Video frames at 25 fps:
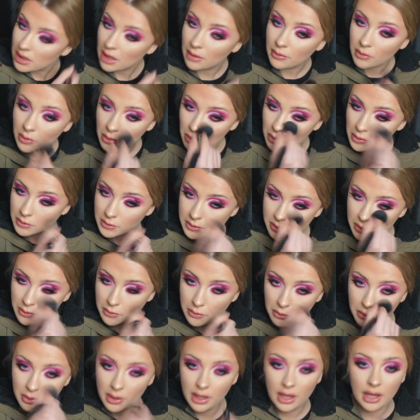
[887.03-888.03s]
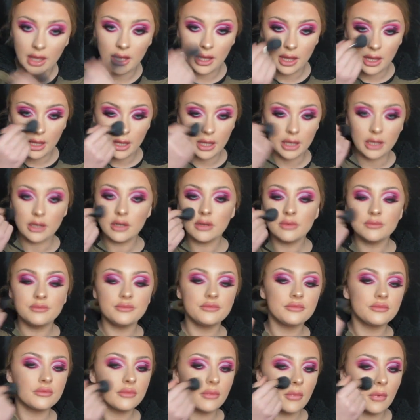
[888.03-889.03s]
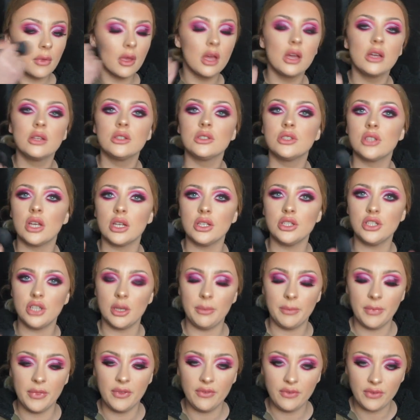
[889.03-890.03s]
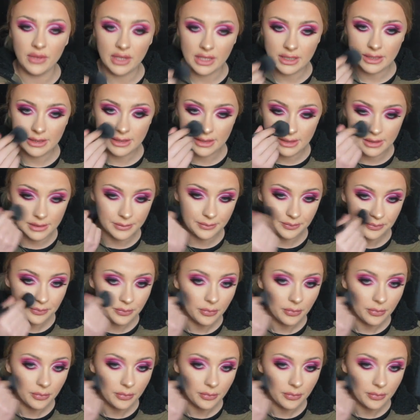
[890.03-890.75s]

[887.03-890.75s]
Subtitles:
I'm going to go ahead, touch up the face.